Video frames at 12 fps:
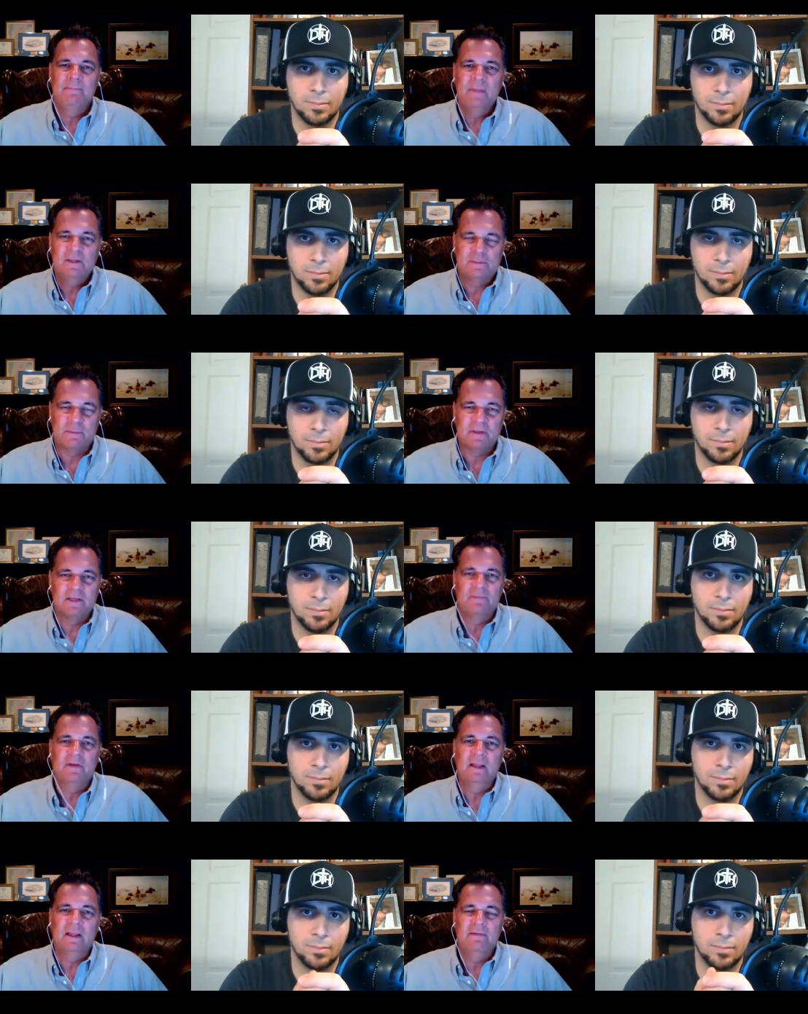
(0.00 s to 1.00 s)

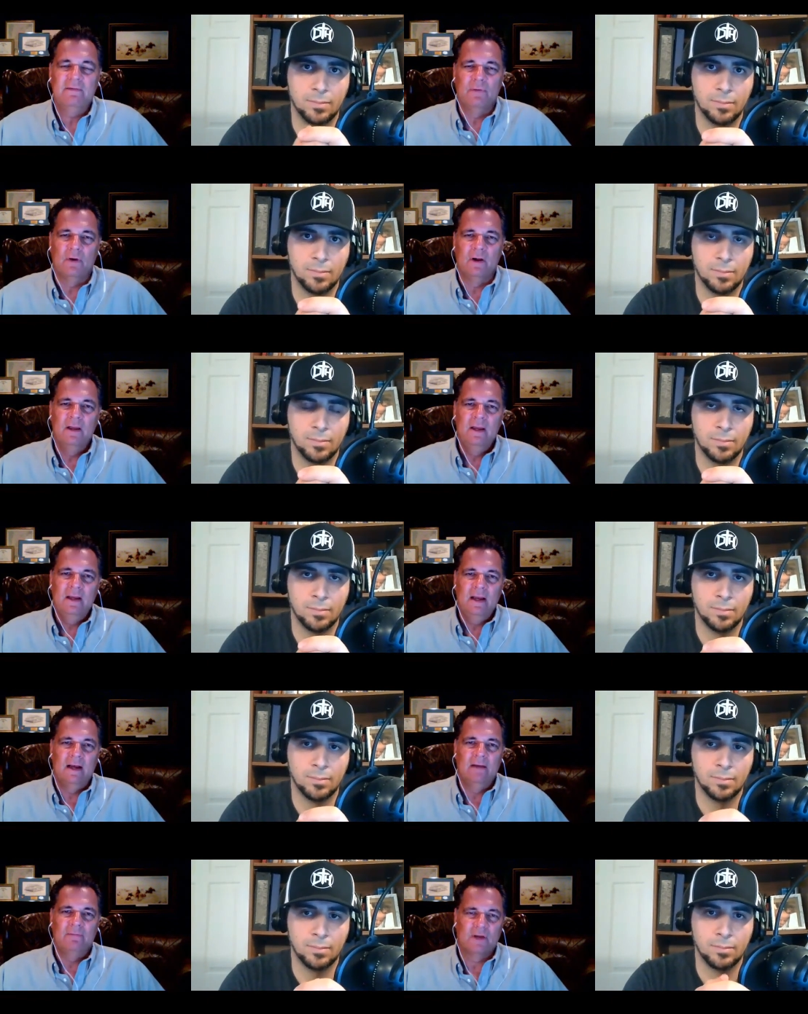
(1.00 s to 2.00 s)
Speaker 1: specifically for
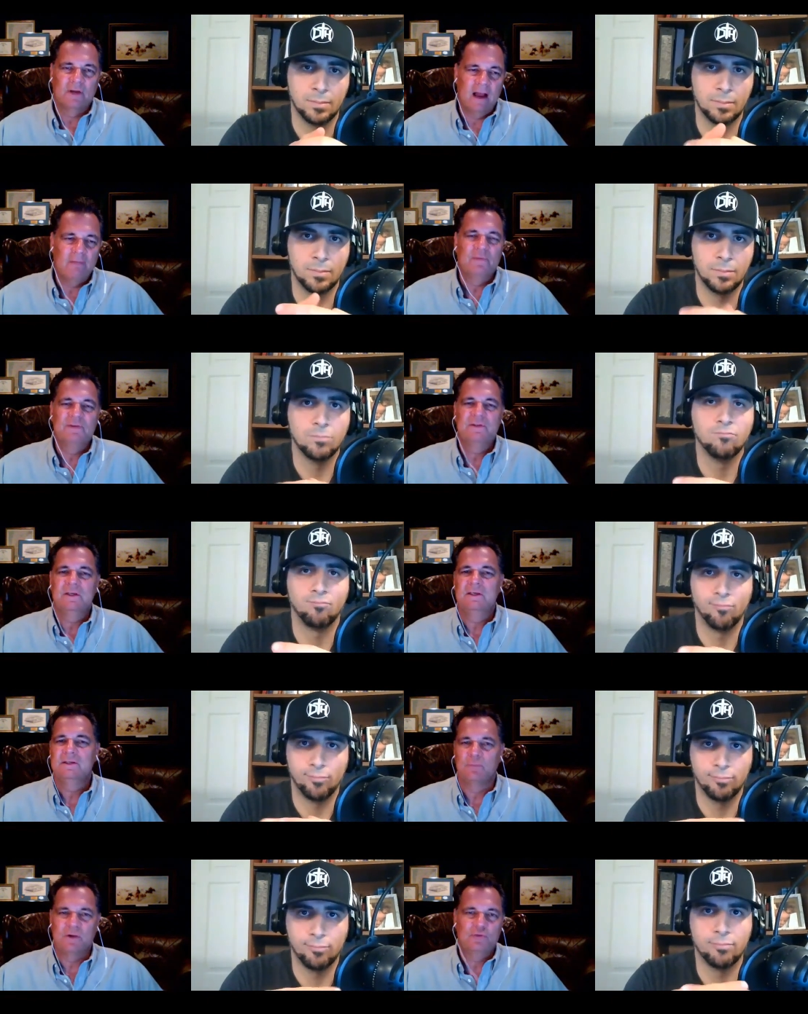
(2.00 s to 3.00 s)
uh, for conferences
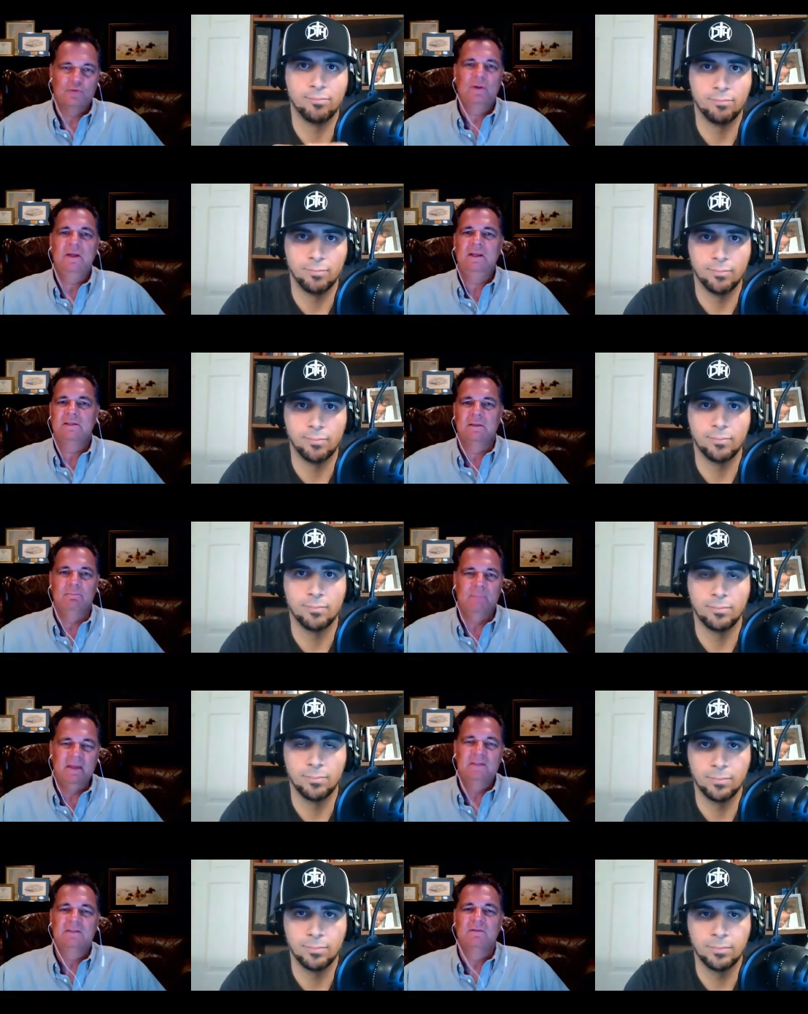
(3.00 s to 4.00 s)
and retreats and
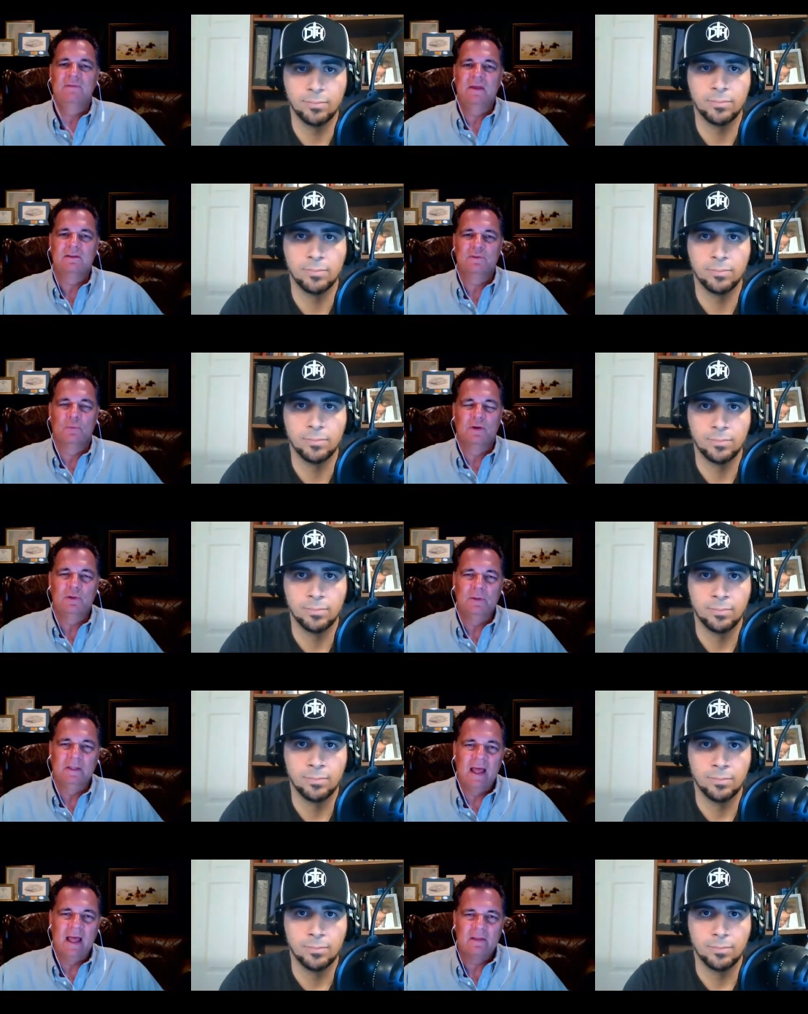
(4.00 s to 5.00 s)
men's events. We're gonna do a
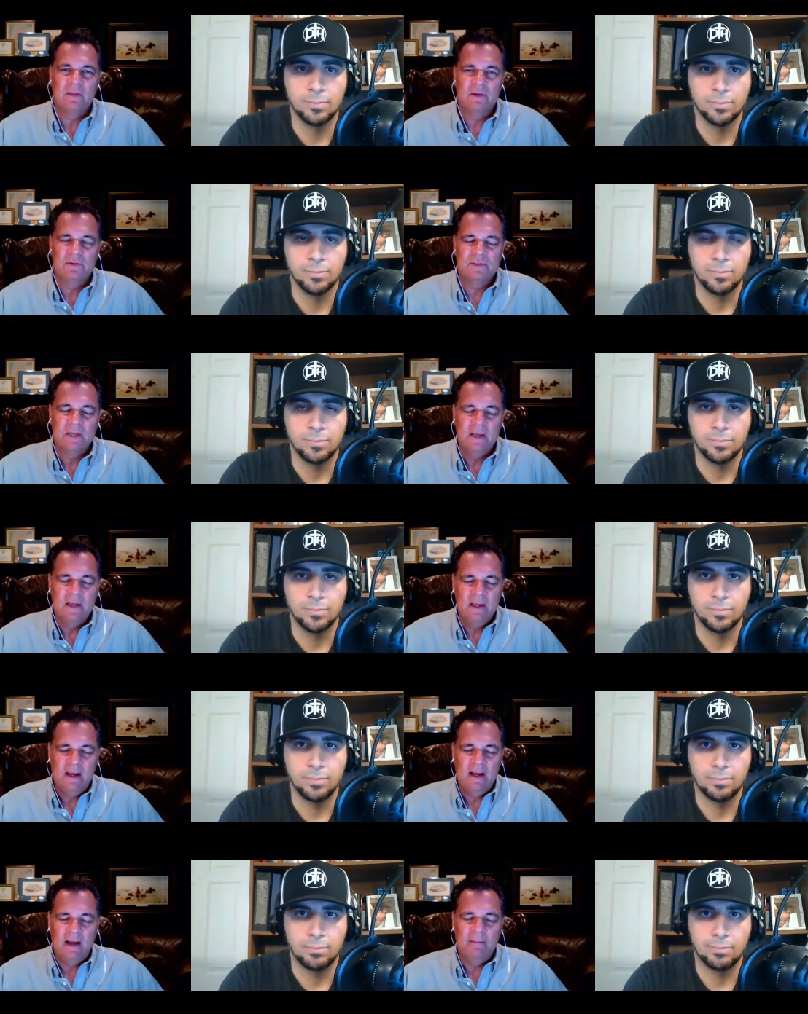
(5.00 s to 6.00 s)
lot of those.
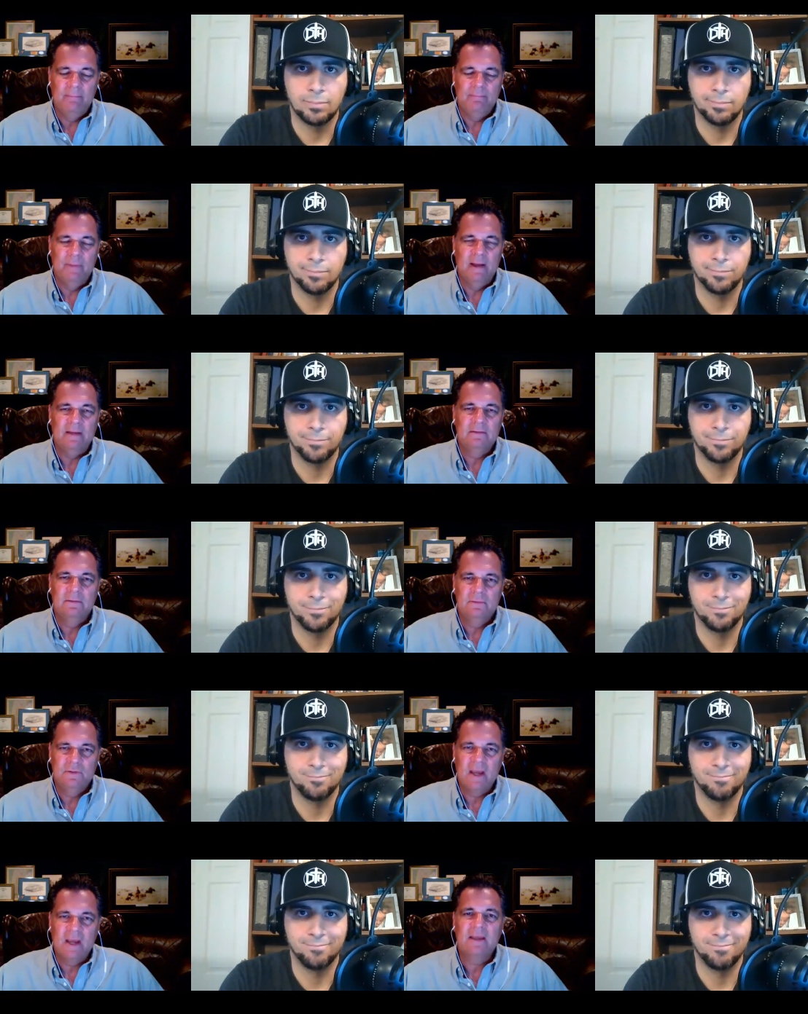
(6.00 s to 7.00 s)
Um, but
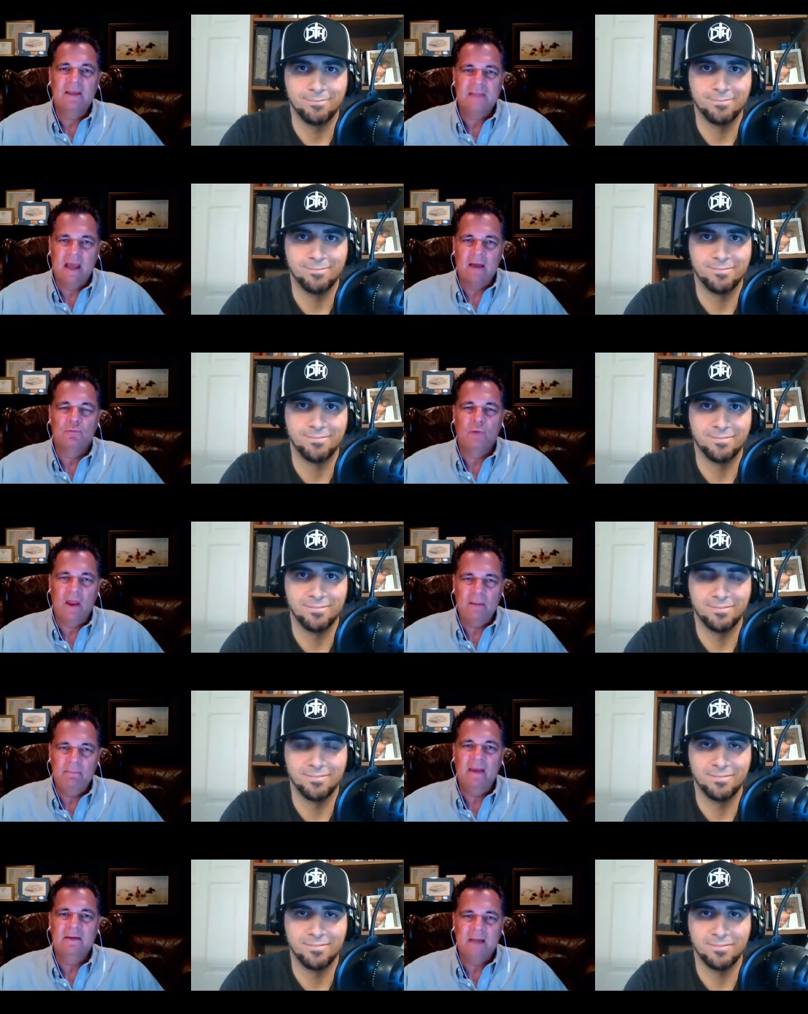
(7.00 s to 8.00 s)
check us out,
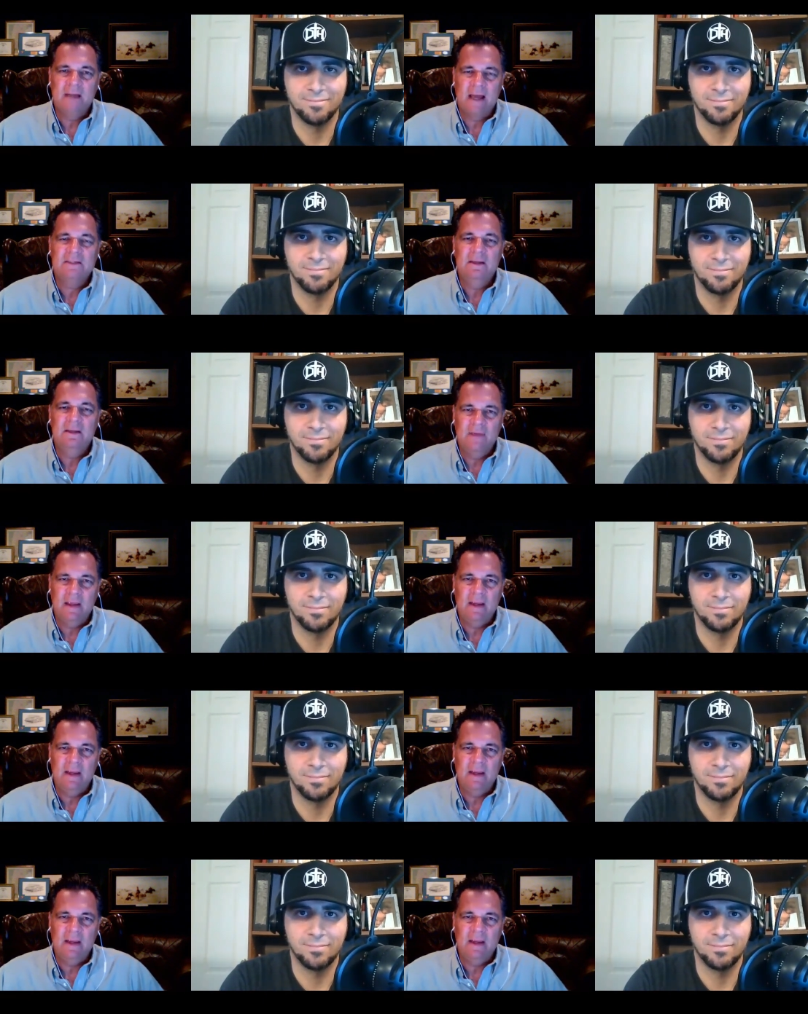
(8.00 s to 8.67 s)
greatman.tv,